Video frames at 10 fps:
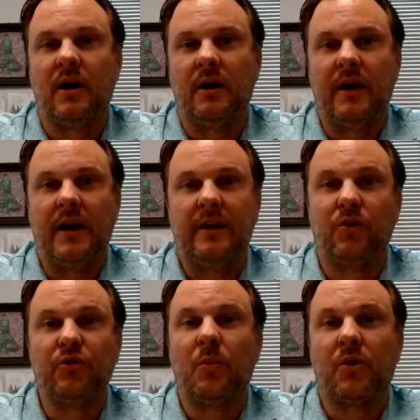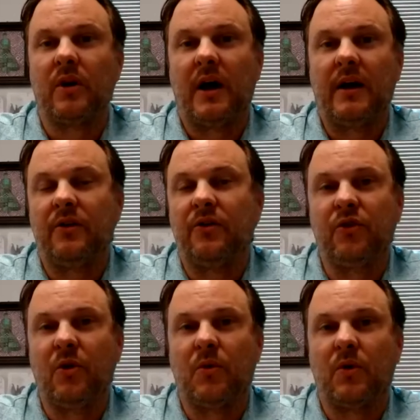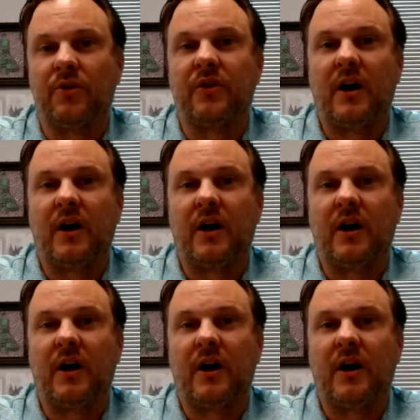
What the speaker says: And there was no more